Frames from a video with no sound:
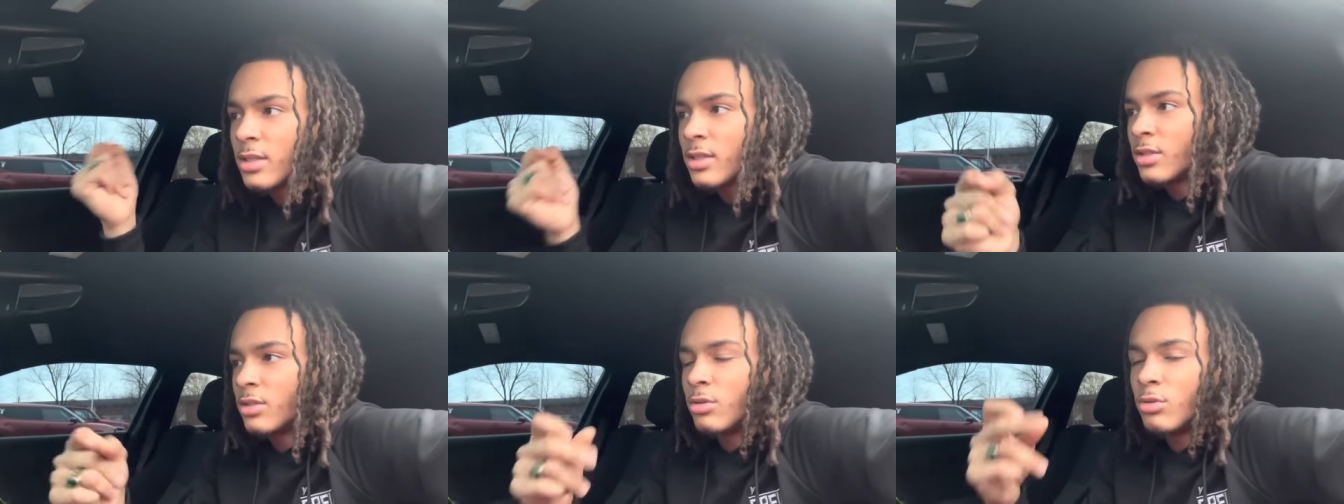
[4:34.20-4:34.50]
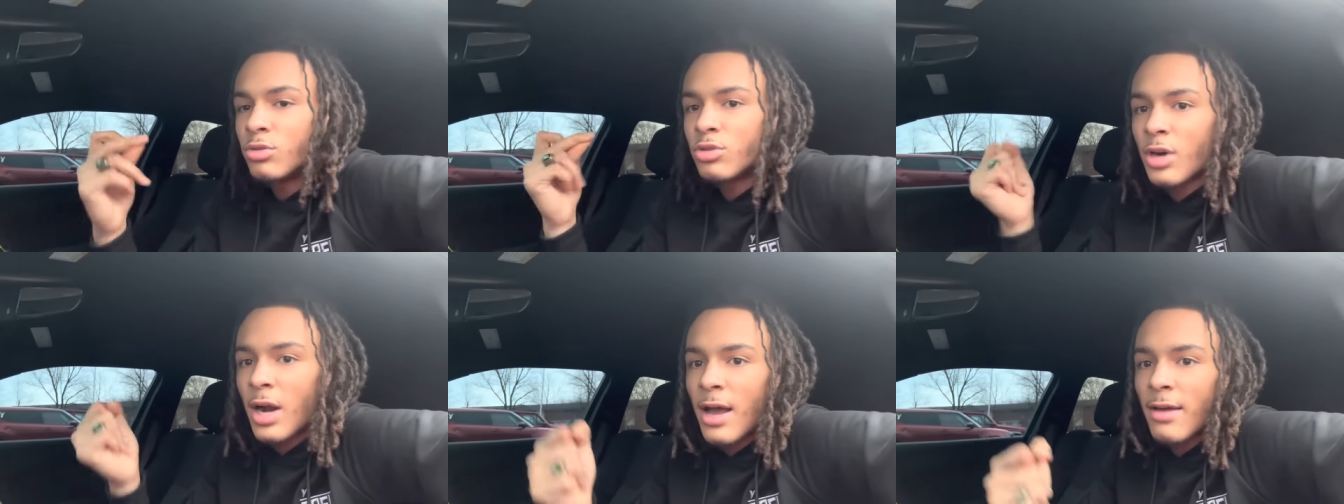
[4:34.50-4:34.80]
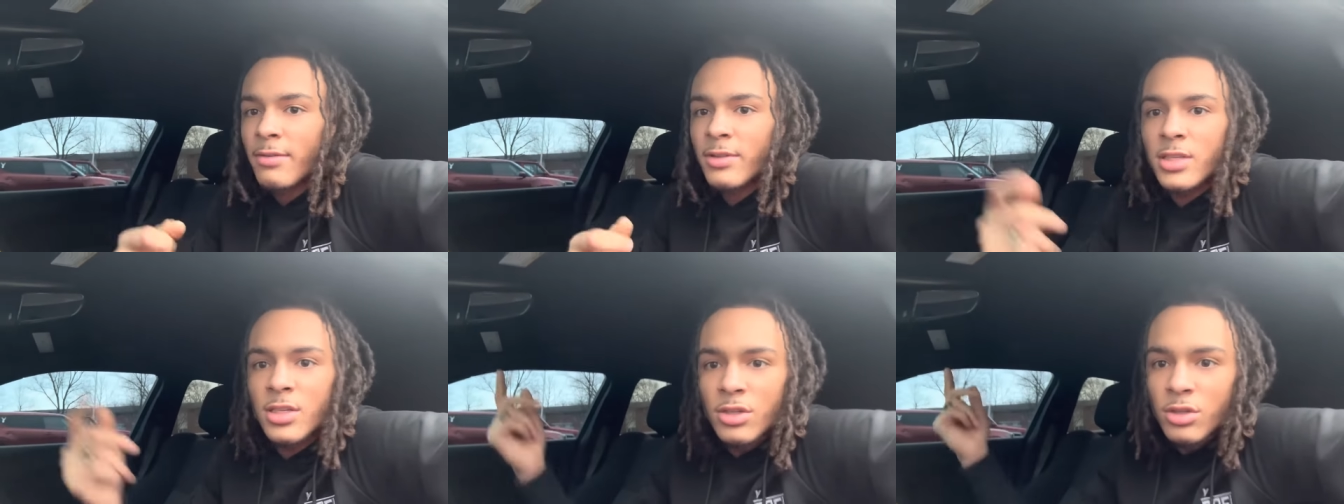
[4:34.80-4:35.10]
you
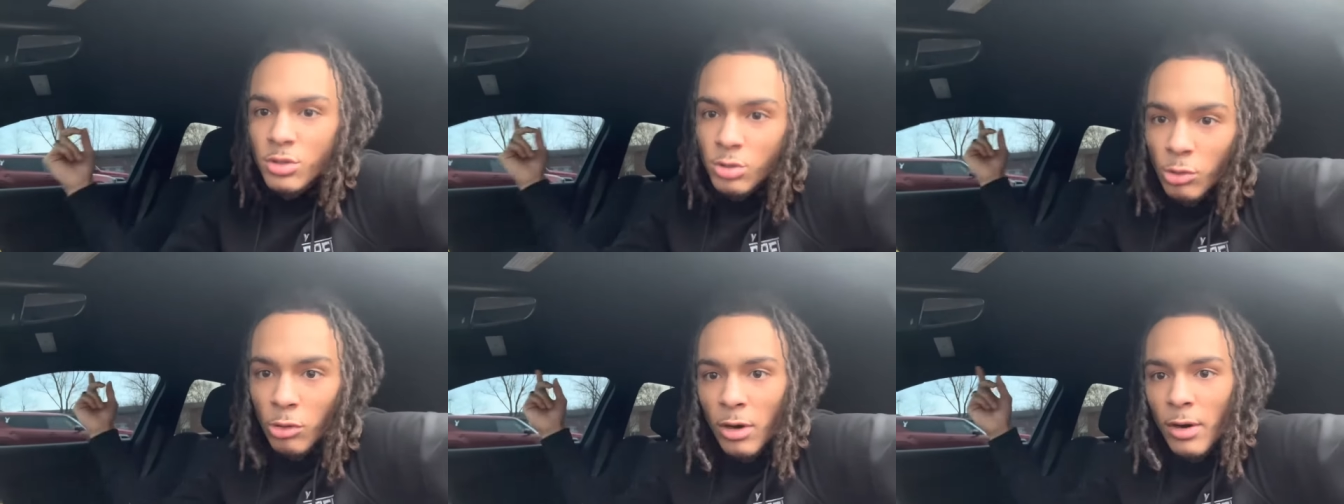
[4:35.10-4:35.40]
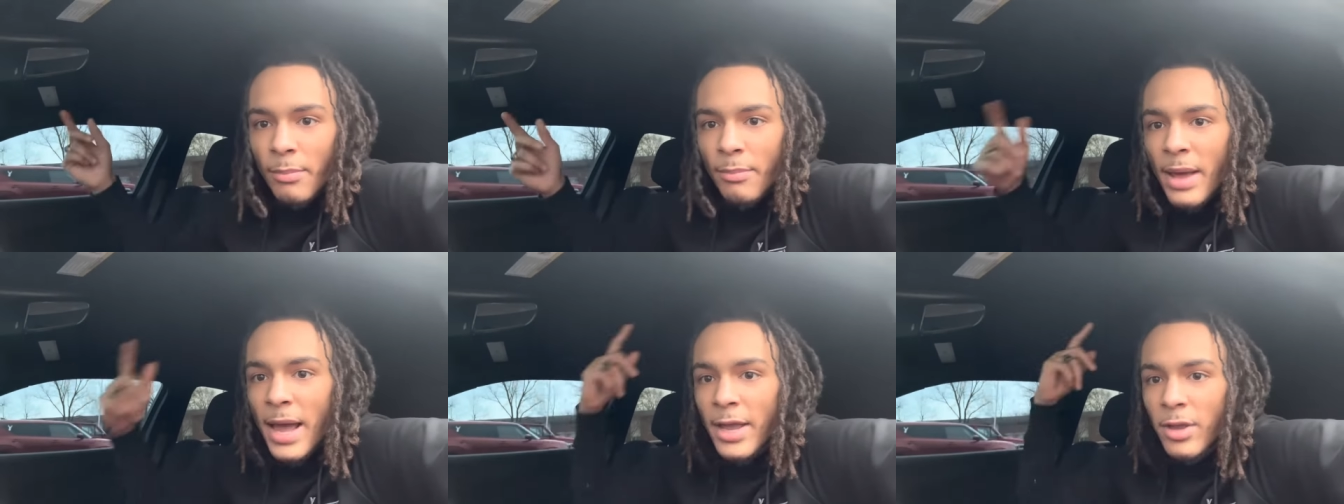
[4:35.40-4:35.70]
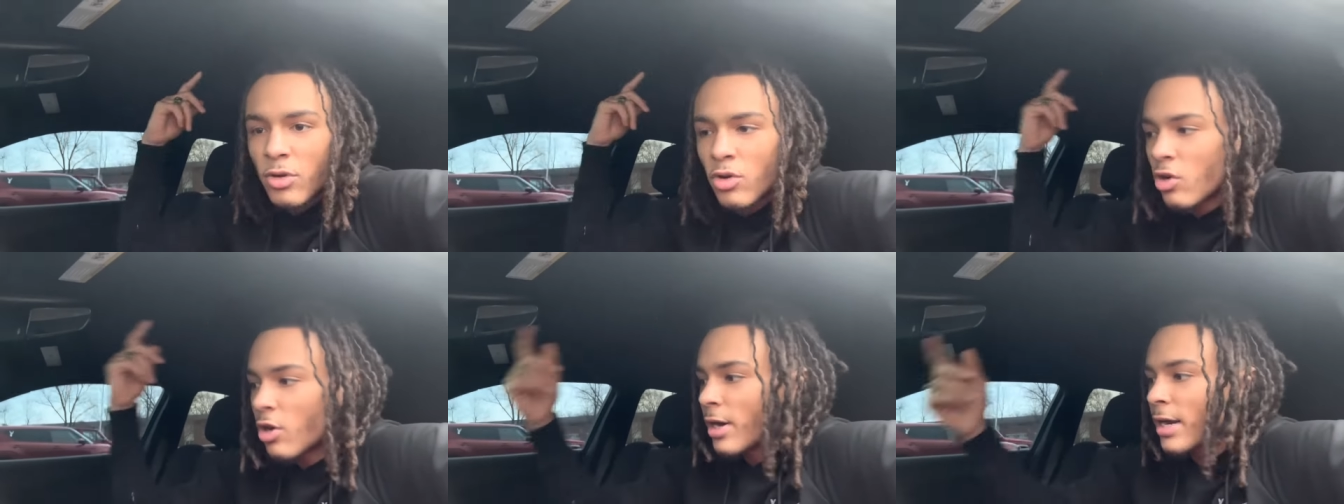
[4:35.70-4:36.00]
drive it to the store and back,
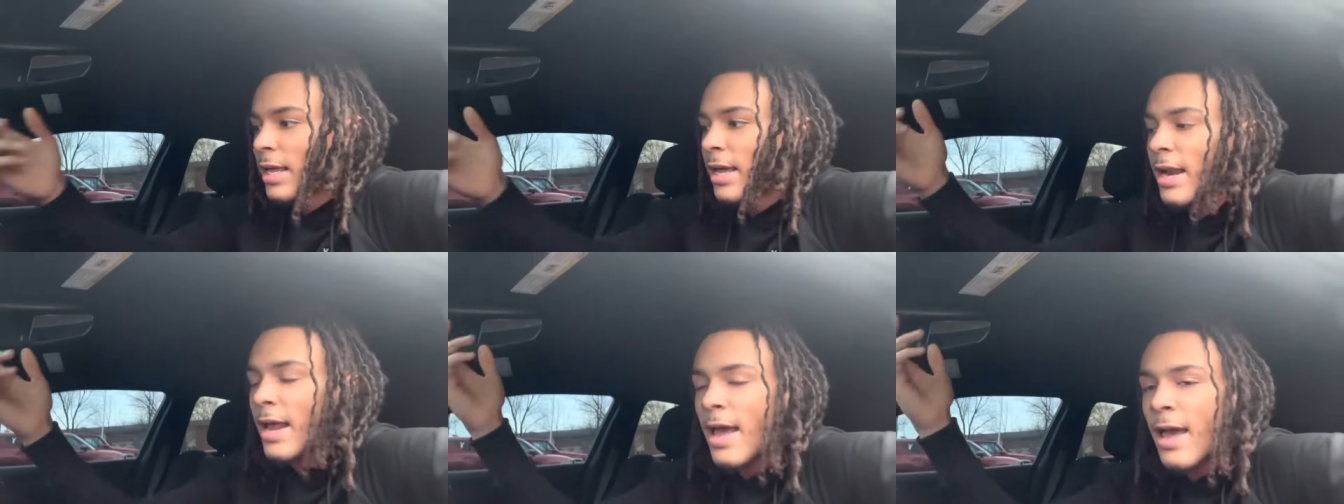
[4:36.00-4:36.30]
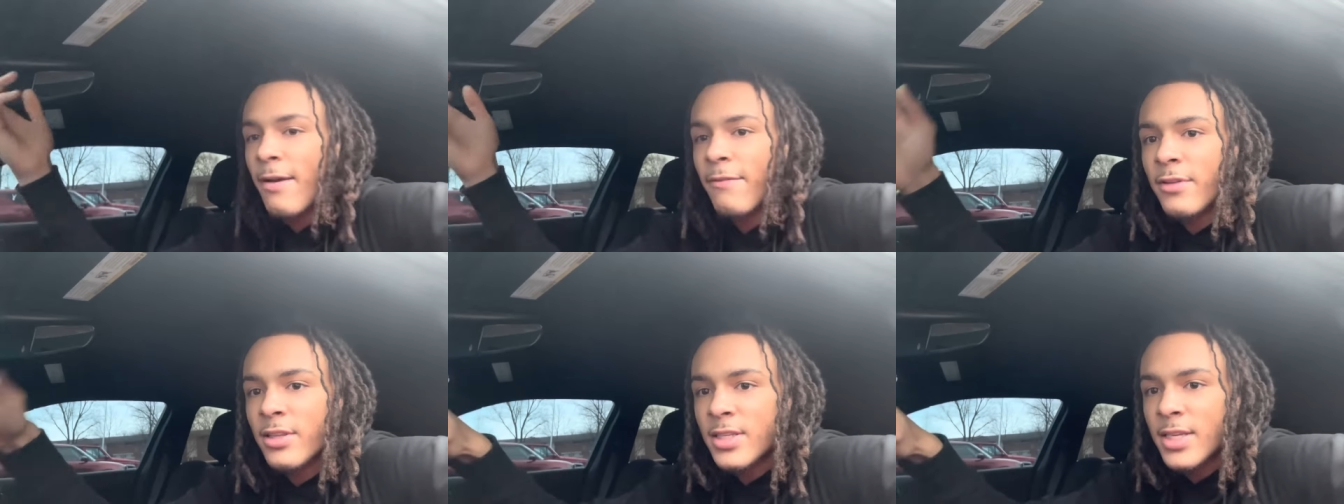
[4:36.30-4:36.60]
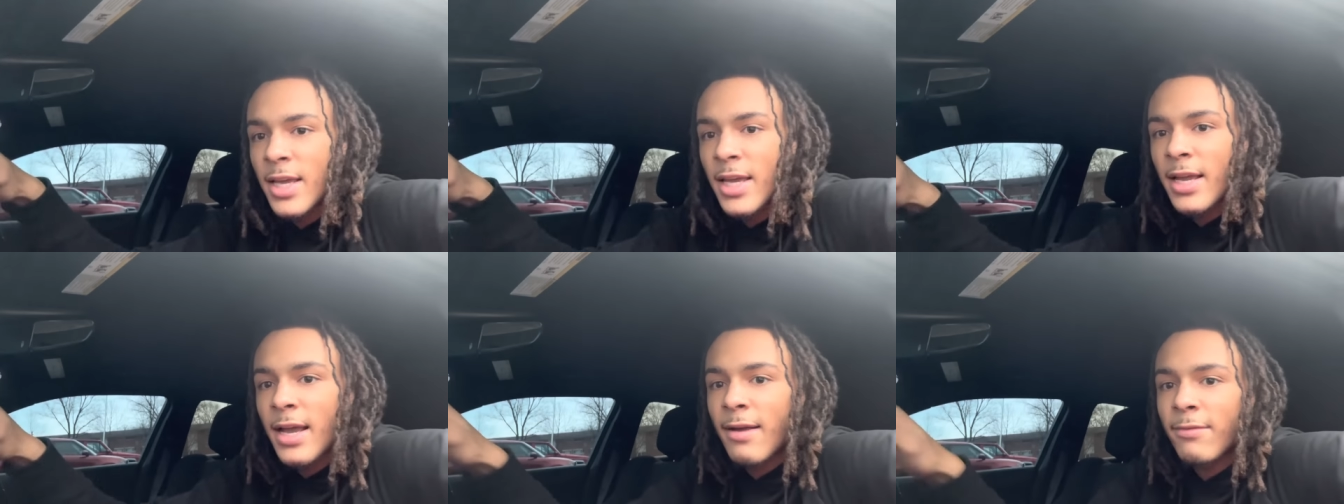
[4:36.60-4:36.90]
you already had half a
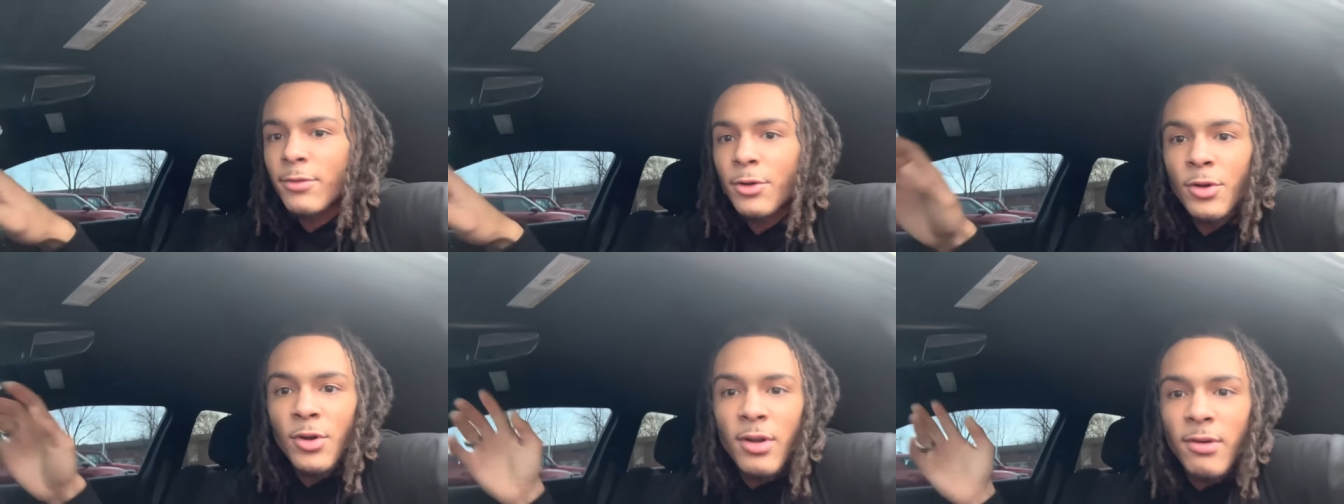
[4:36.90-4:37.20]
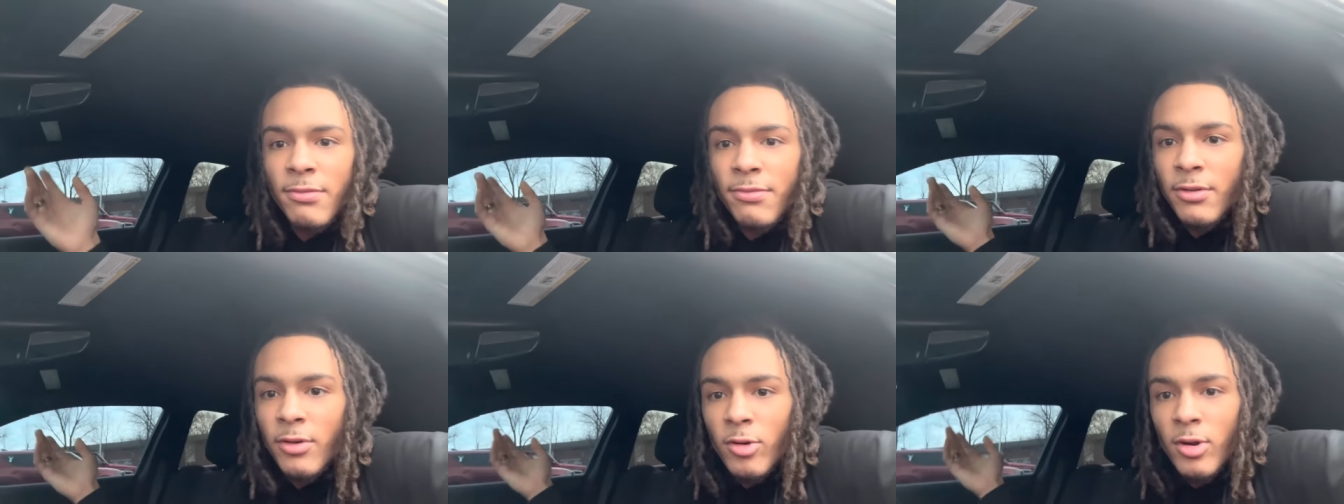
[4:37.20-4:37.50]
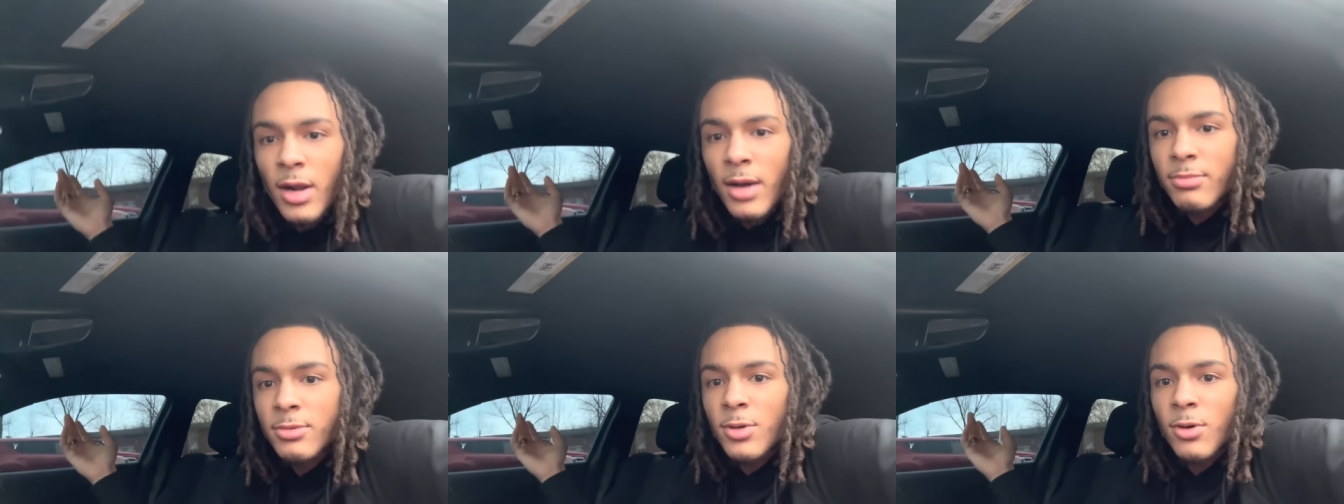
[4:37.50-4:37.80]
tank after you done filled
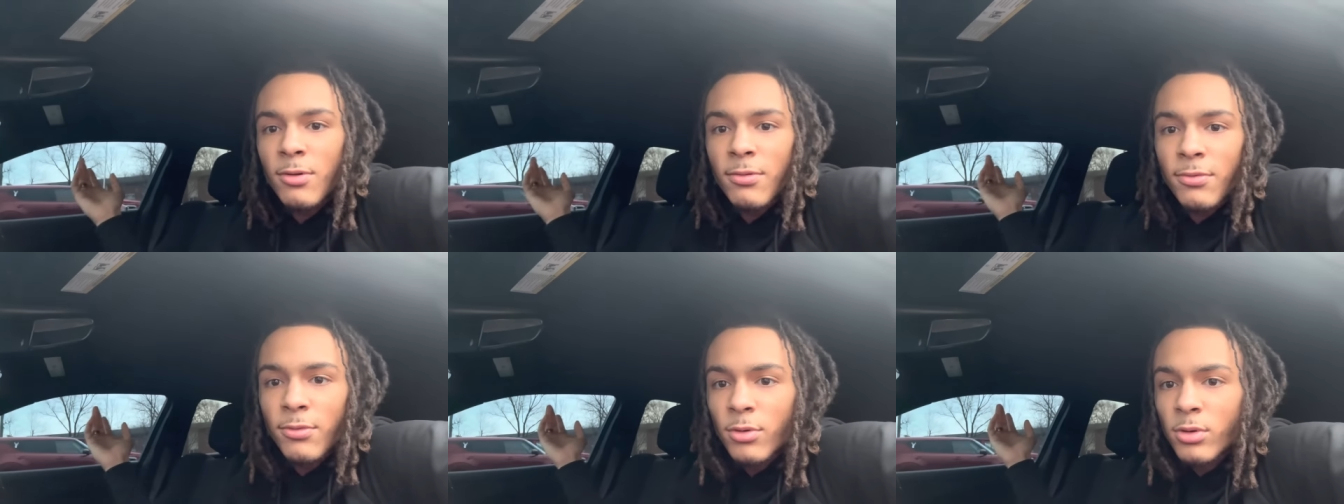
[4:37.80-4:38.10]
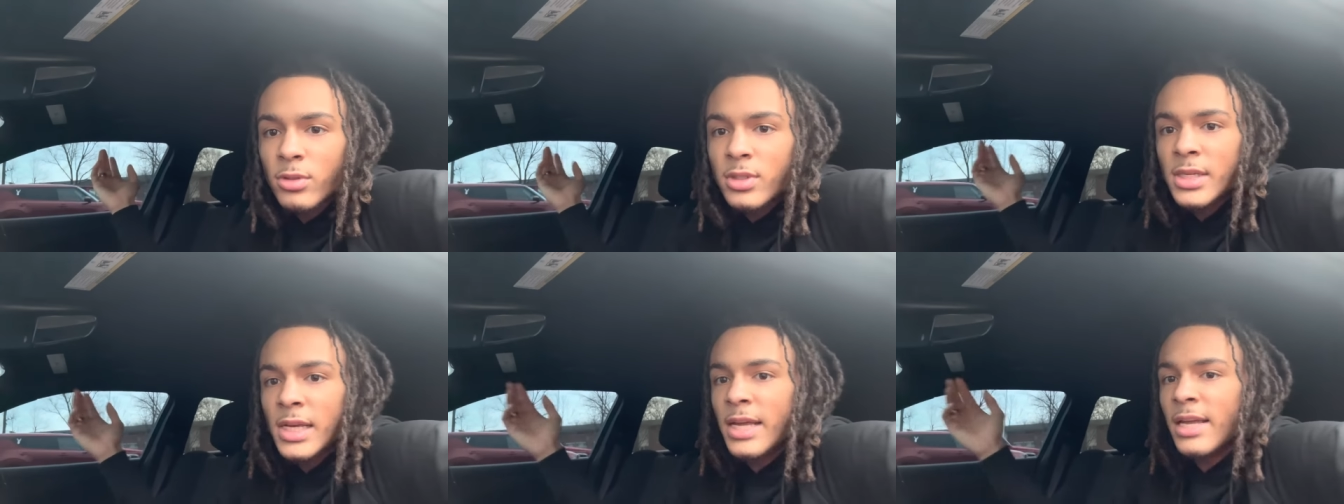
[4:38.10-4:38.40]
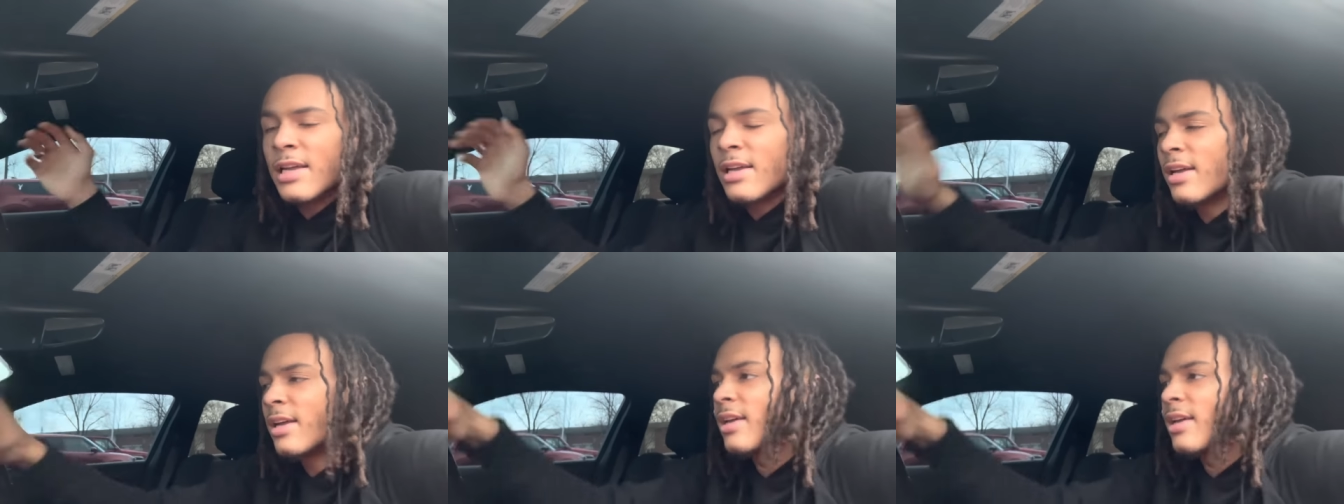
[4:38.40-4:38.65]
up to a full tank.